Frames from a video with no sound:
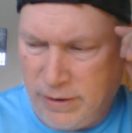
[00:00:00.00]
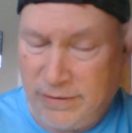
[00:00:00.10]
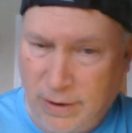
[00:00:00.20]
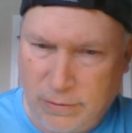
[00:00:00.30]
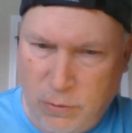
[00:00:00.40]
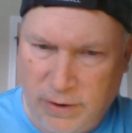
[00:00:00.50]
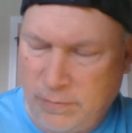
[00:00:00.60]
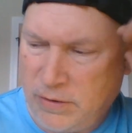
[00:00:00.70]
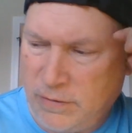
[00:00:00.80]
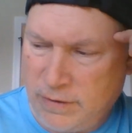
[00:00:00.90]
It's not quite as
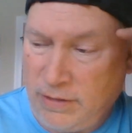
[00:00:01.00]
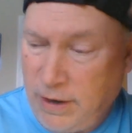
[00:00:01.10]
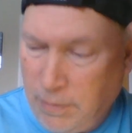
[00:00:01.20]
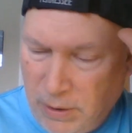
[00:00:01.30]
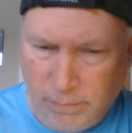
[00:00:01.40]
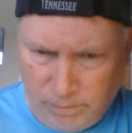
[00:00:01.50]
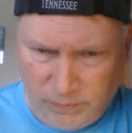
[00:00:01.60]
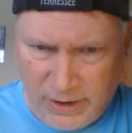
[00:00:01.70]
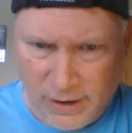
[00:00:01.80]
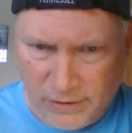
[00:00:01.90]
much as they think, but
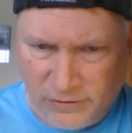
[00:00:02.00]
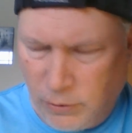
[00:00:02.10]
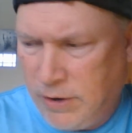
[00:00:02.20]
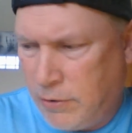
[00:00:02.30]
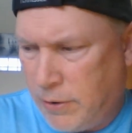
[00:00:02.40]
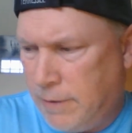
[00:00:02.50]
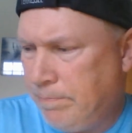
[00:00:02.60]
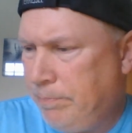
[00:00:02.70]
it is to a degree.